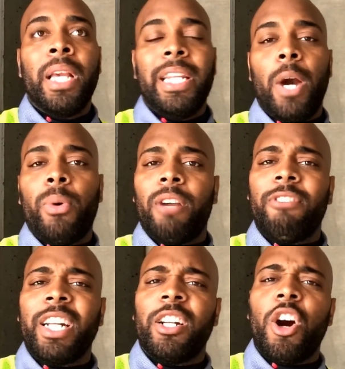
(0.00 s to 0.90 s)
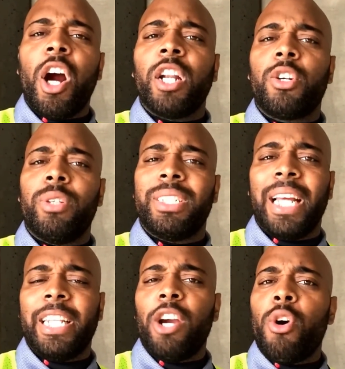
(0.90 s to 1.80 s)
Now, what I read in the article is
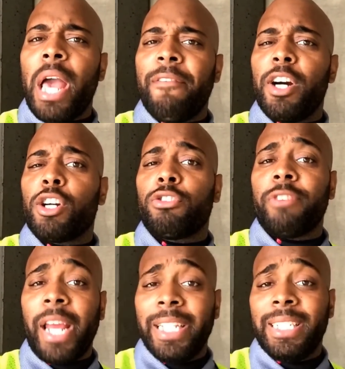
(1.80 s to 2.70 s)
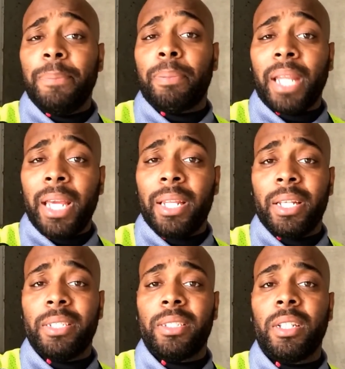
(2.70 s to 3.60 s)
that they're going to have a crazy
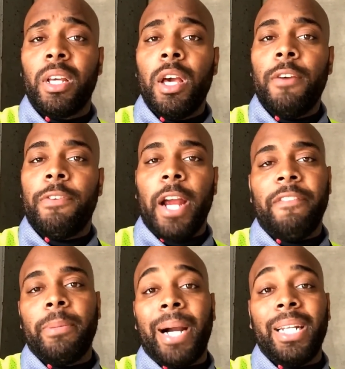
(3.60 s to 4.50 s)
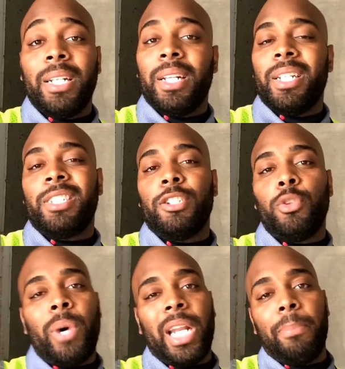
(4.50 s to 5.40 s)
playlist for everybody to listen
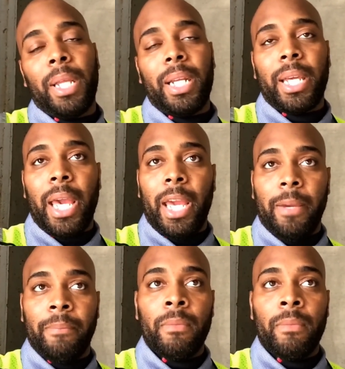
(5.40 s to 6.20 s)
to while they play the game.